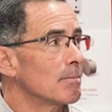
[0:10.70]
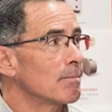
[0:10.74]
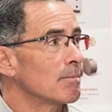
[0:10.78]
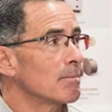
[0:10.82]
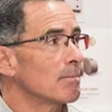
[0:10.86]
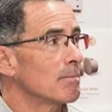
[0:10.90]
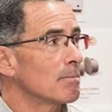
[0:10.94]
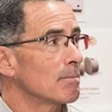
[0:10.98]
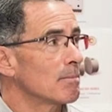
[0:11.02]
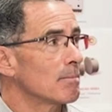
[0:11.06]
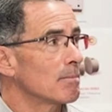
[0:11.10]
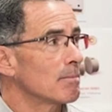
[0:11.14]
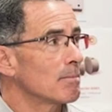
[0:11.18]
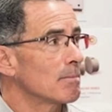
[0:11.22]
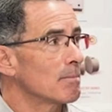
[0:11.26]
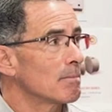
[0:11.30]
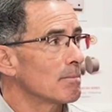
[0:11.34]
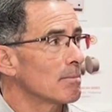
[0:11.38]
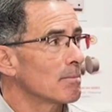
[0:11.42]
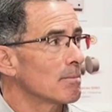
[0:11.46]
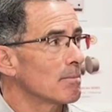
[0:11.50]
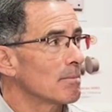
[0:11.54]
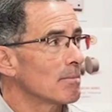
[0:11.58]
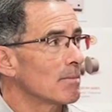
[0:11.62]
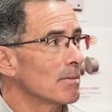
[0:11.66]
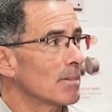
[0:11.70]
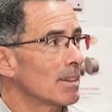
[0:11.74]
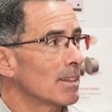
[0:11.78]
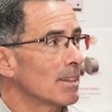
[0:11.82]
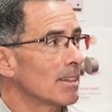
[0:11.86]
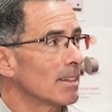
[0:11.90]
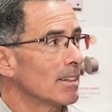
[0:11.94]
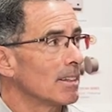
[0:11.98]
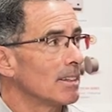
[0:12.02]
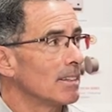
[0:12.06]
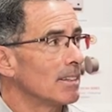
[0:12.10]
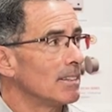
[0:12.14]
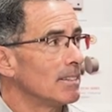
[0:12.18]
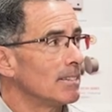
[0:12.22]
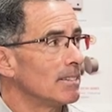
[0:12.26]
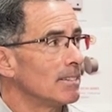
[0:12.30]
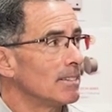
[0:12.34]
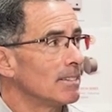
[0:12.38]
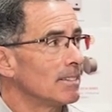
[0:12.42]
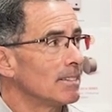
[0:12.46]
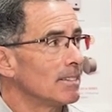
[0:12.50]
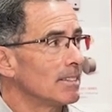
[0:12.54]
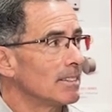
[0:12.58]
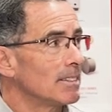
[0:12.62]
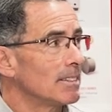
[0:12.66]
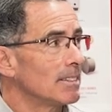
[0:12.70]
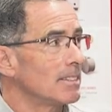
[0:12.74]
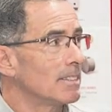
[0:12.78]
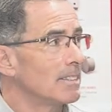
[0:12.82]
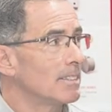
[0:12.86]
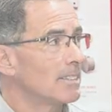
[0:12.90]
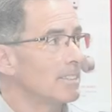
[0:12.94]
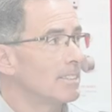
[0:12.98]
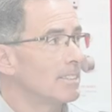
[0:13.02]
(not speaking)